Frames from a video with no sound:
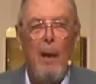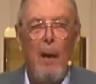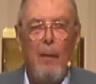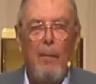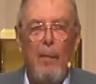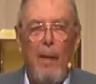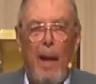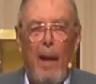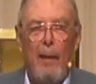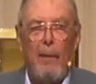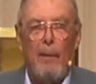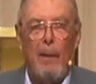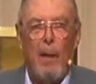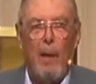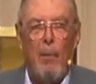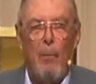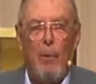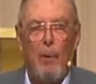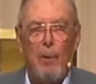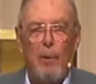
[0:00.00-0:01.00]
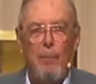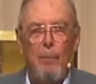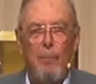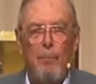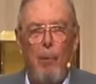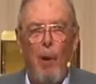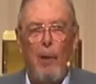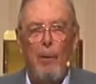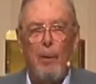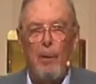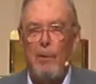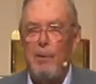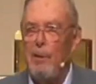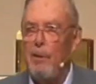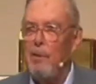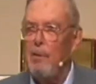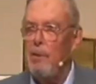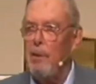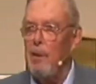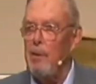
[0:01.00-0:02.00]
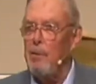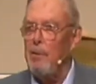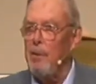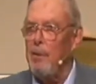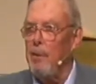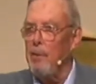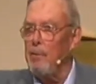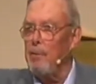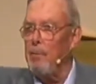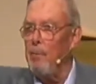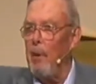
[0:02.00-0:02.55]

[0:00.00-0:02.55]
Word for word: that there were brothers and sisters.